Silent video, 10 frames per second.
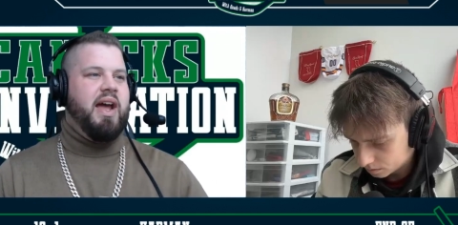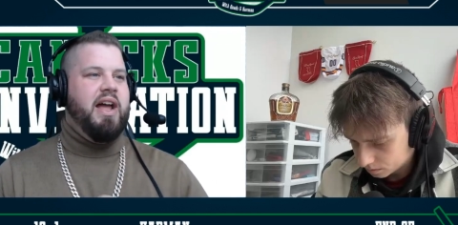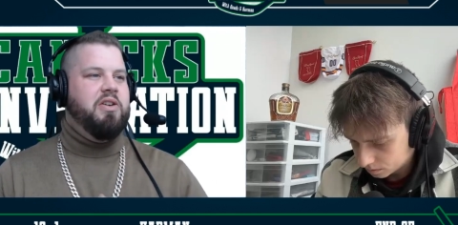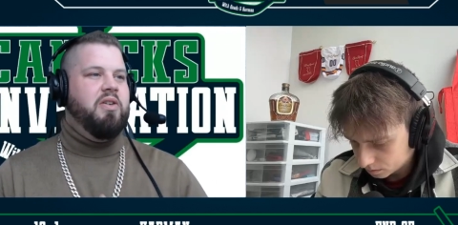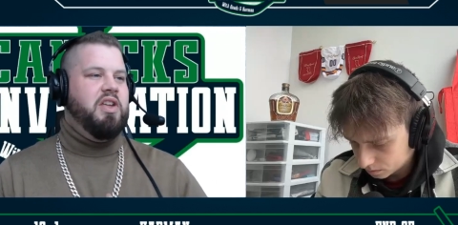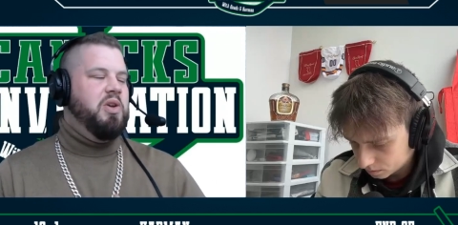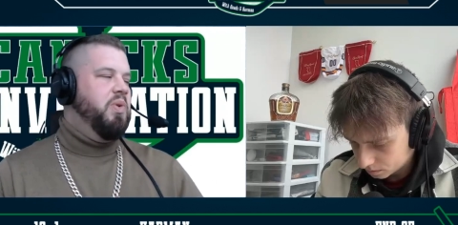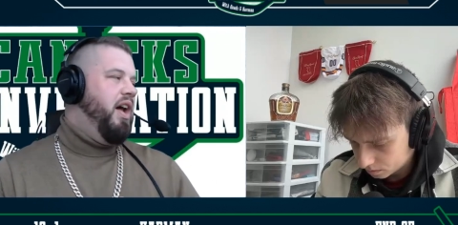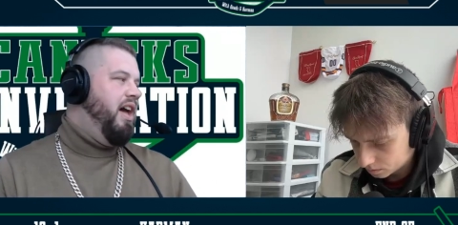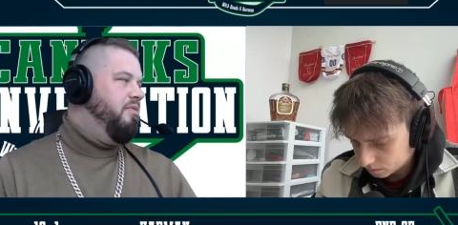Speaker 1: I know that you and
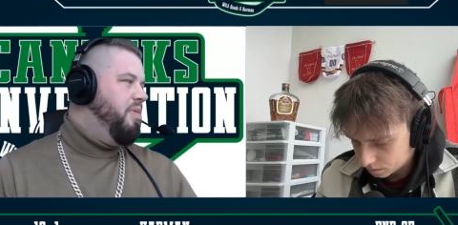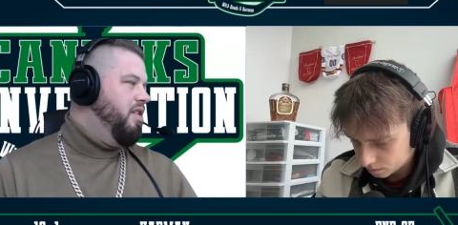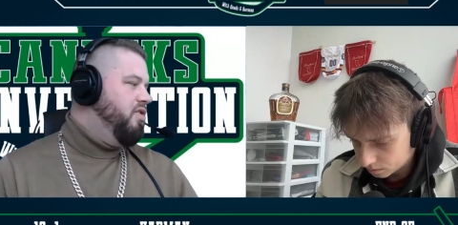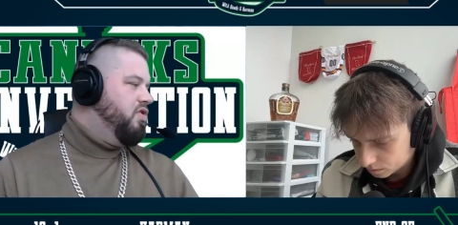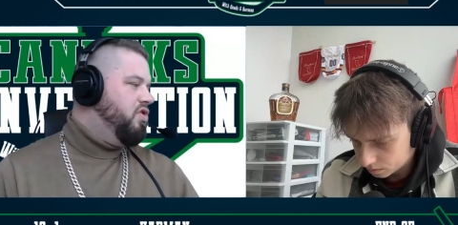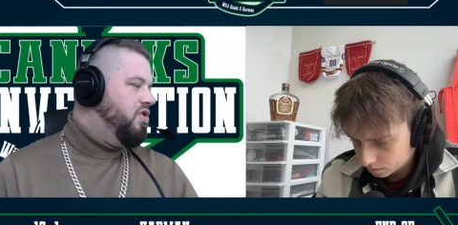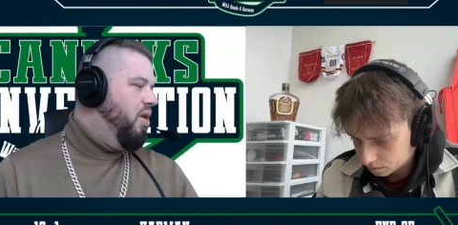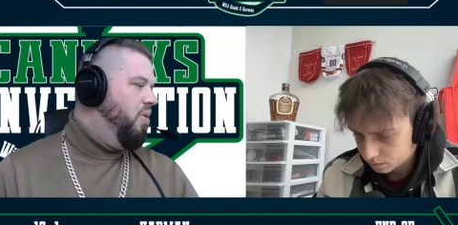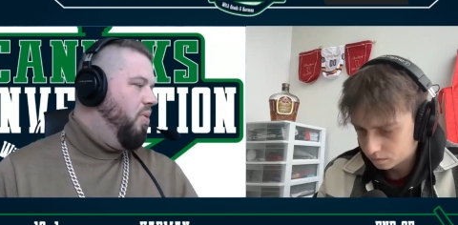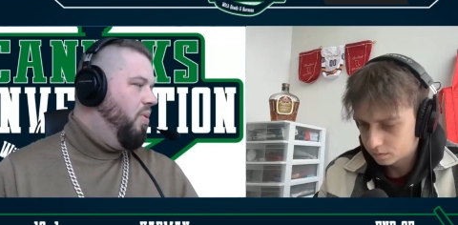I have been so